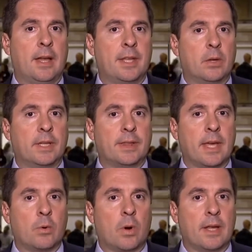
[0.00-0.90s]
The only
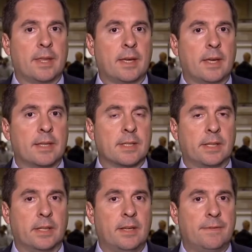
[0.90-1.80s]
thing where I think it gets a
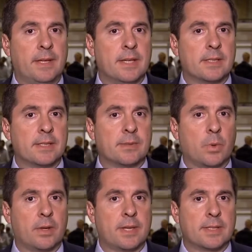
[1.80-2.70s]
little iffy is where